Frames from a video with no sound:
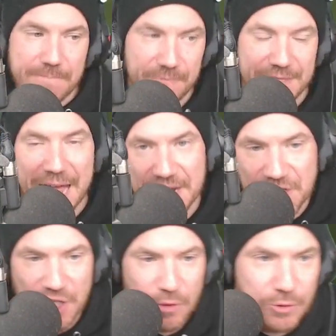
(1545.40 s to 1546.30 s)
That
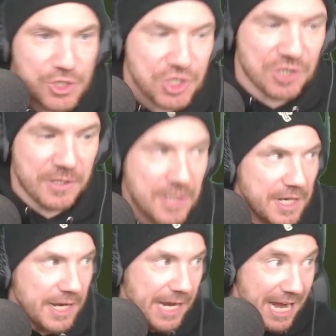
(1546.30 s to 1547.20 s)
is huge.
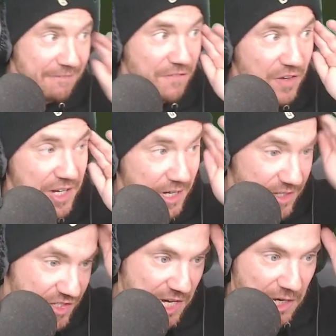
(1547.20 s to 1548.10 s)
Every
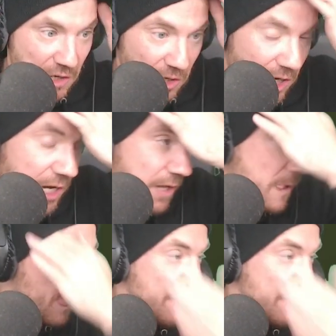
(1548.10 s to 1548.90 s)
single